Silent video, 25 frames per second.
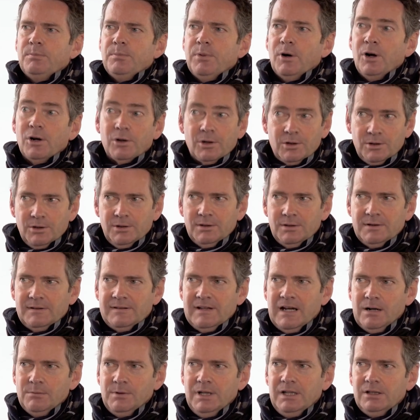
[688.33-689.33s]

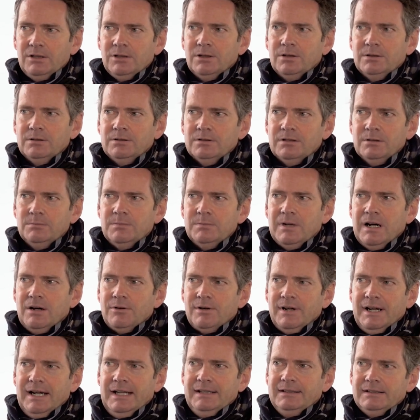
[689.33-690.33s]
borrowers, how we call them,
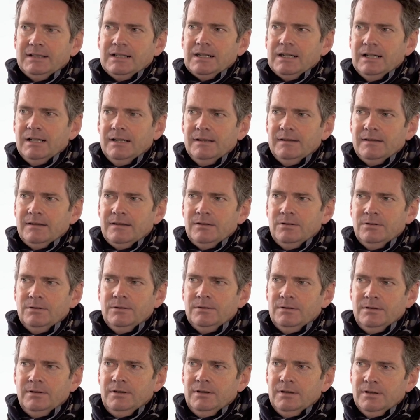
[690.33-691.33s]
our end clients
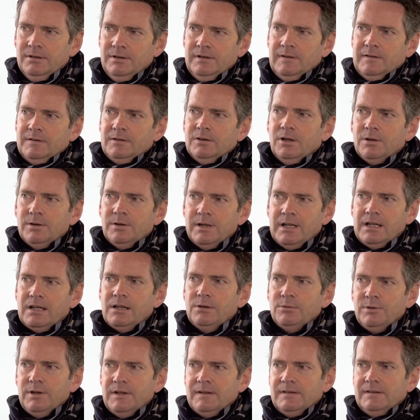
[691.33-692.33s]
who, you know,
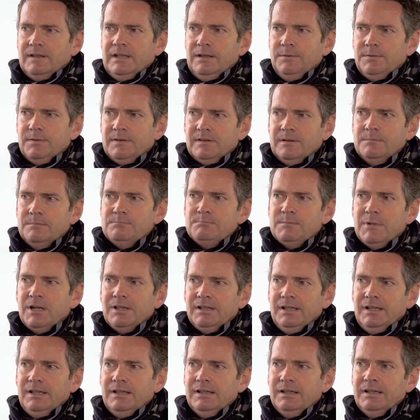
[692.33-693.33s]
historically received some
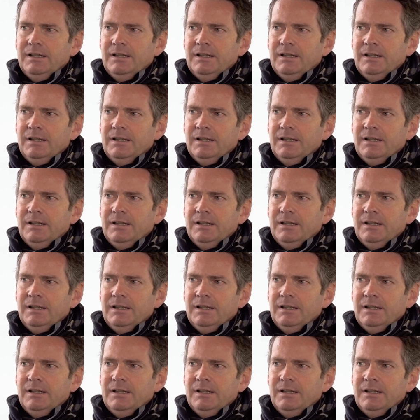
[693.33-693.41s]
money